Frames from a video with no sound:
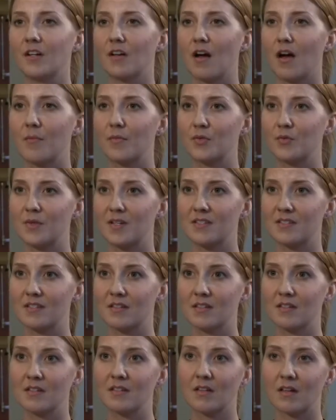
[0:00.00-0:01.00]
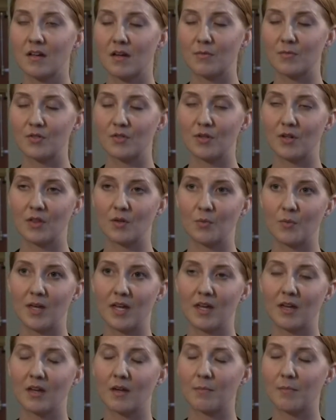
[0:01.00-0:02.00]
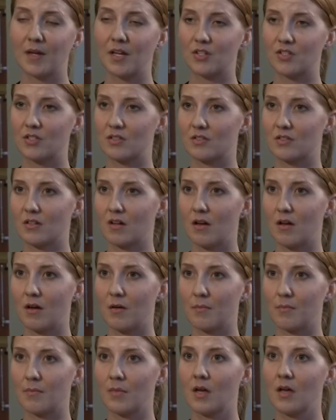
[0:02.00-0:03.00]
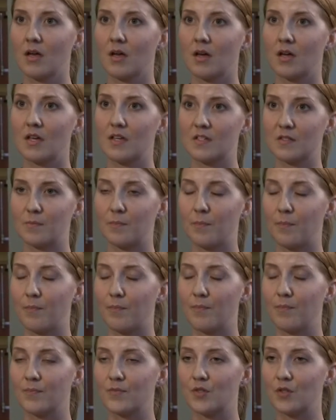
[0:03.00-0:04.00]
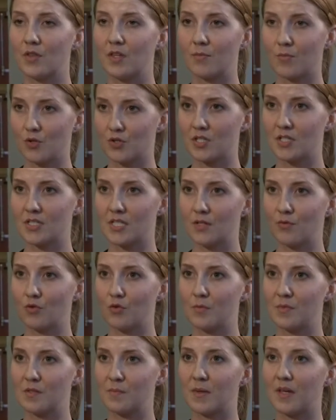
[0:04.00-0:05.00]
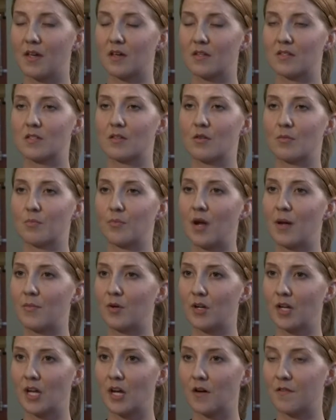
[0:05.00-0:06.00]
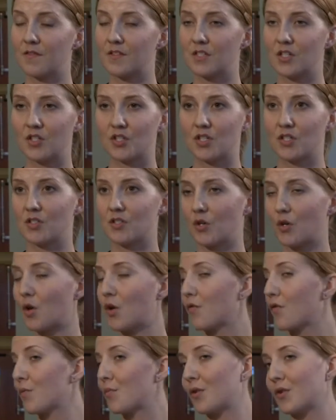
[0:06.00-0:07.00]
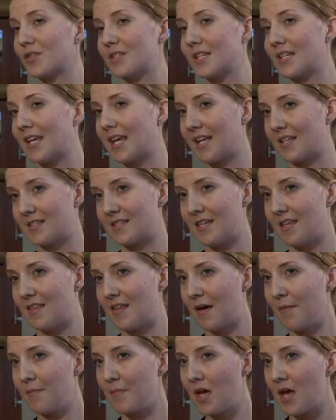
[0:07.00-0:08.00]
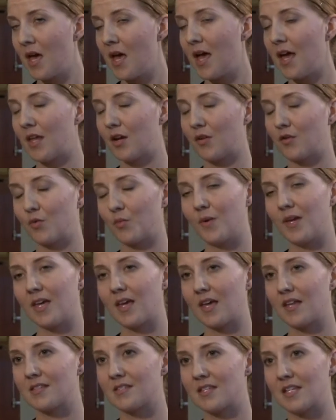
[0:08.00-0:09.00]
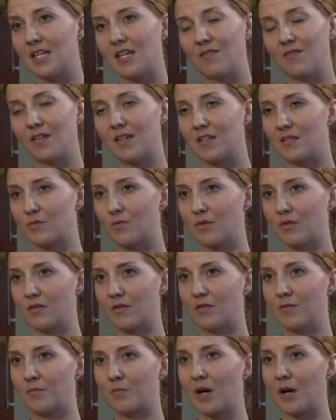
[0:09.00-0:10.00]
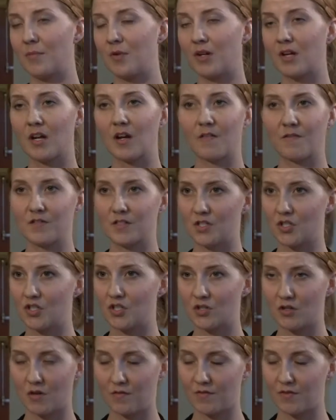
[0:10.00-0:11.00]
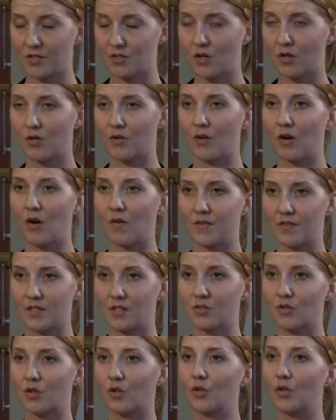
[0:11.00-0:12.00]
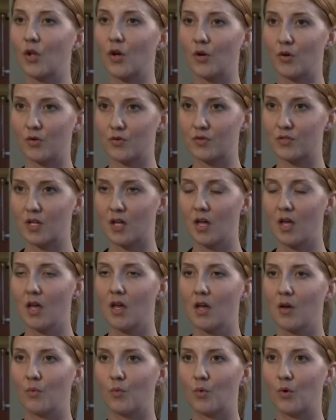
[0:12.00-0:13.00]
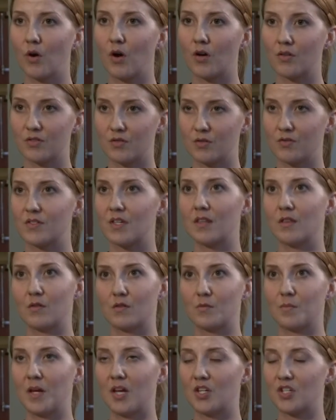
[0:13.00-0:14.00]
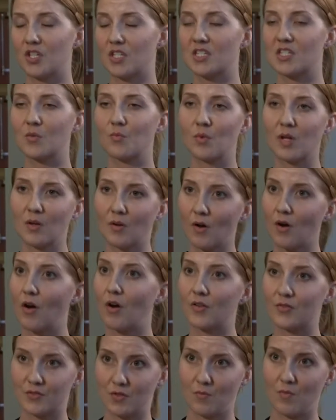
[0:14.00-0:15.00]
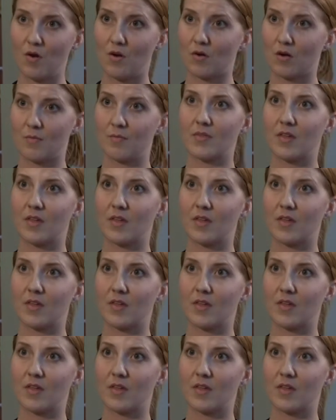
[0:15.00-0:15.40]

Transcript: common reason during the week patients come to the emergency room is because their primary care physicians are overbooked and can't see them. And on the weekends and evenings when the primary care physician's offices are closed, we'll also see those patients and we also welcome